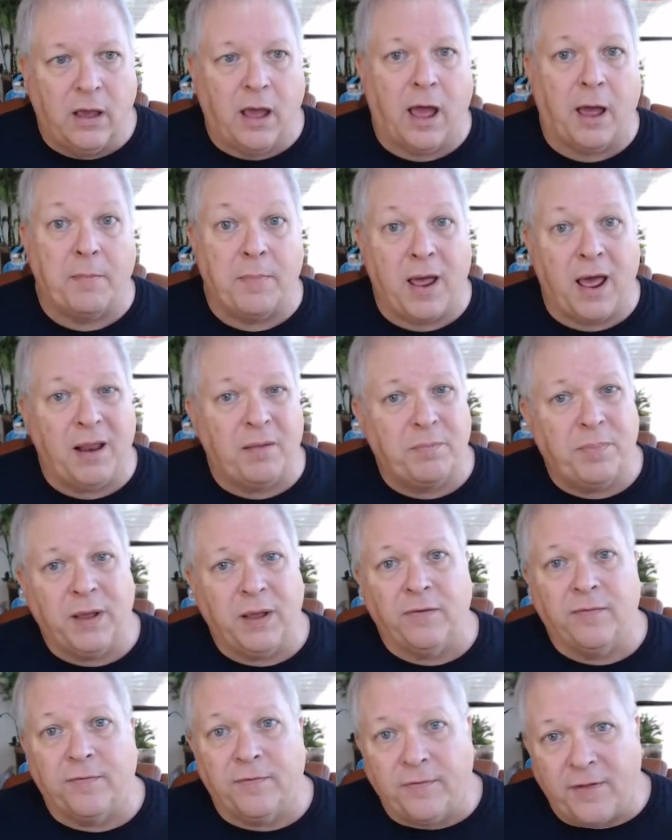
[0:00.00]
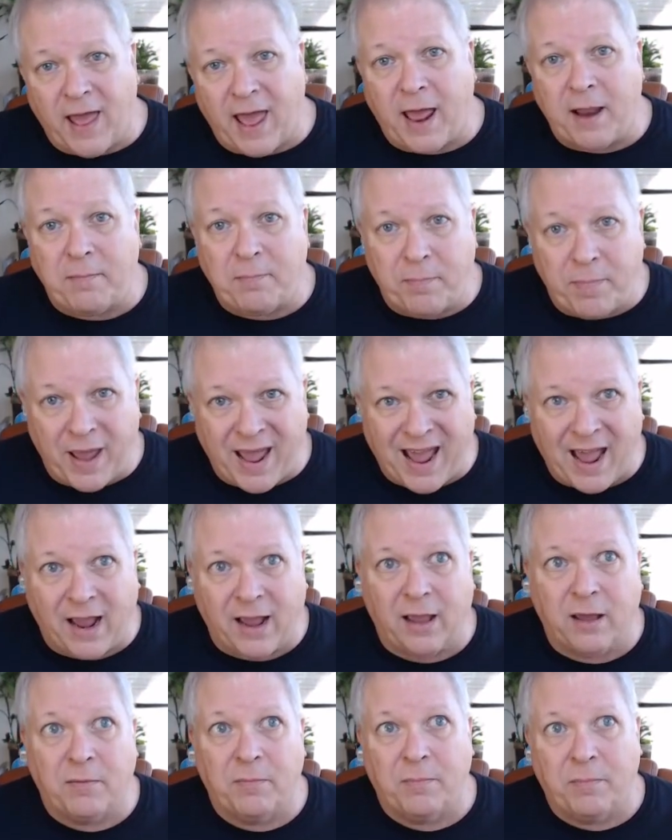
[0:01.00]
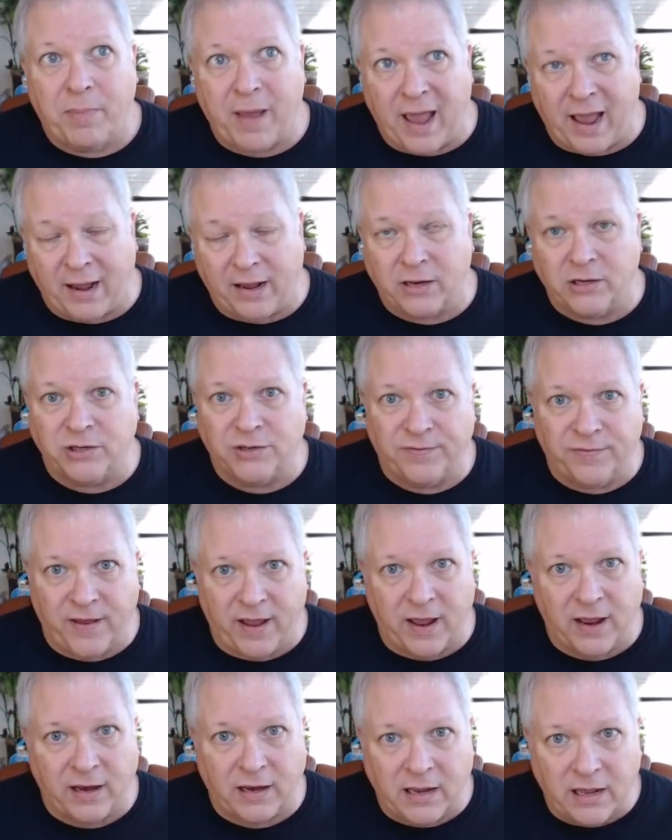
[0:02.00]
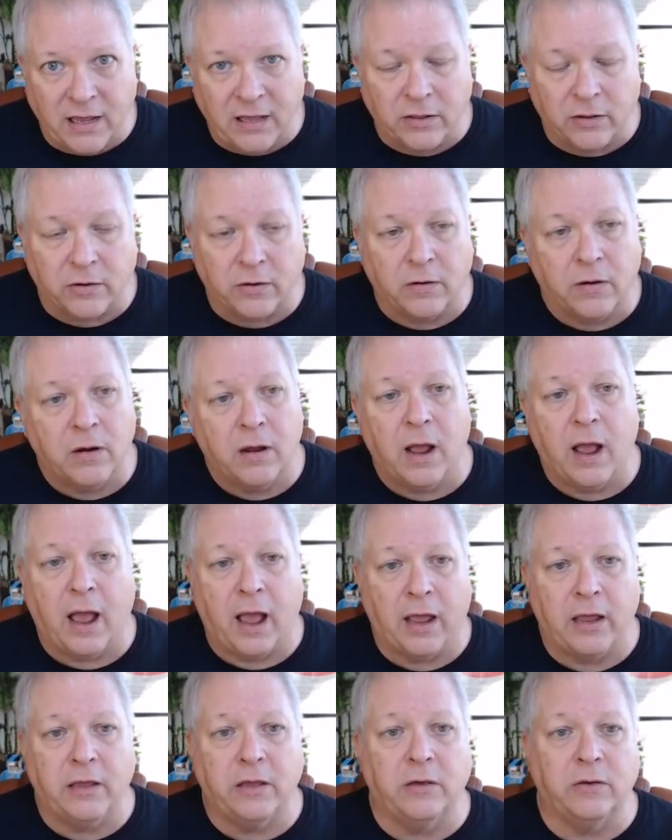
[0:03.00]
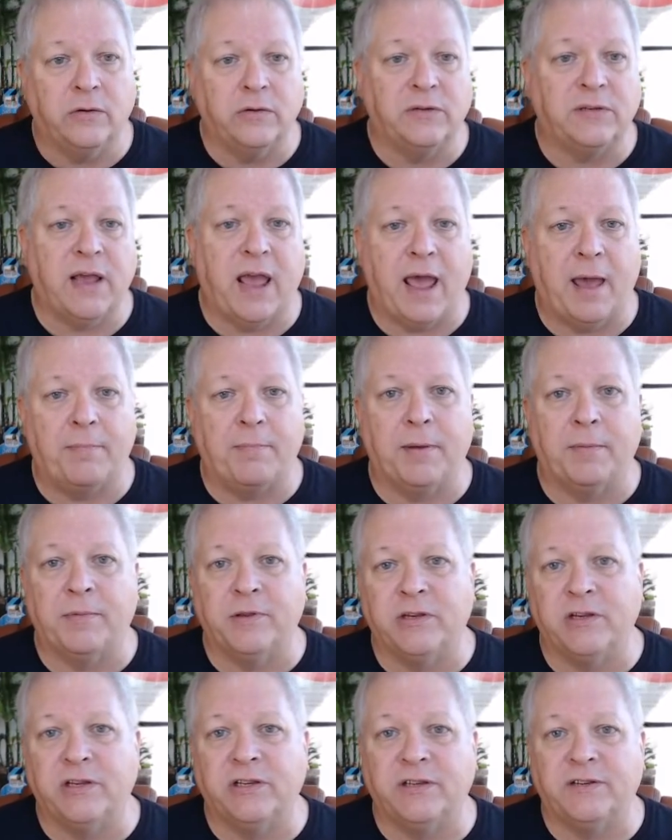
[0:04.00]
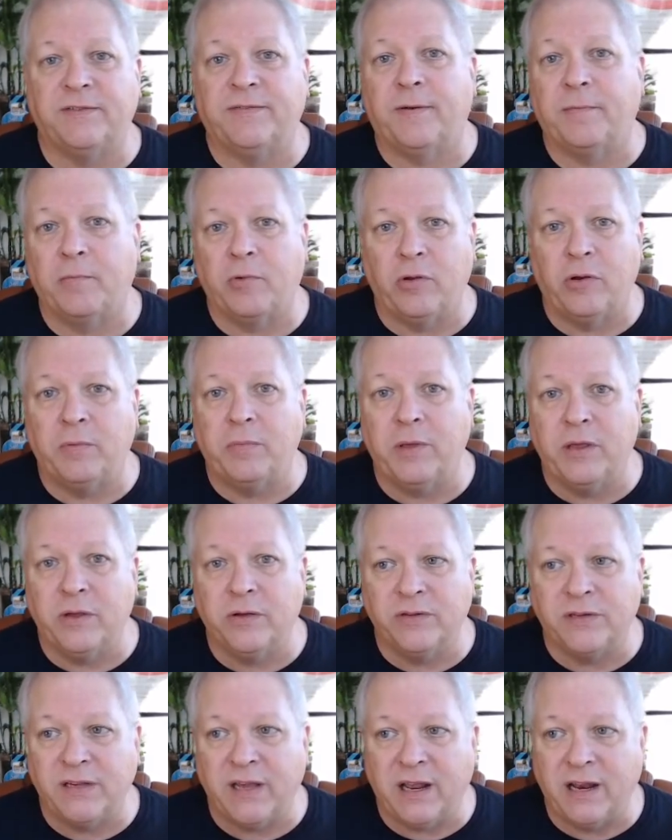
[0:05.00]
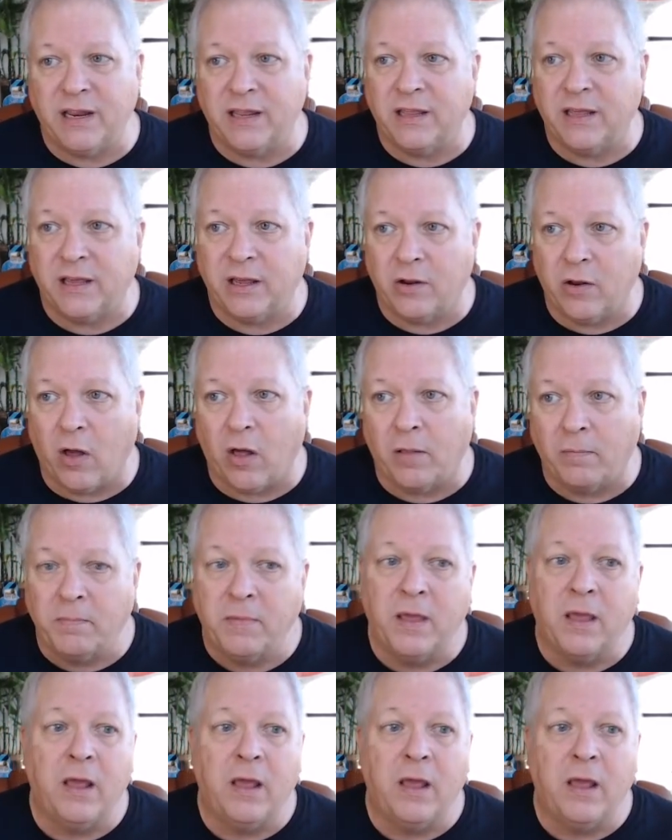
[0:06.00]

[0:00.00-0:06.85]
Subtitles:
I'm not a big flat package fan either. I use app images if I'm going to be using anything at all.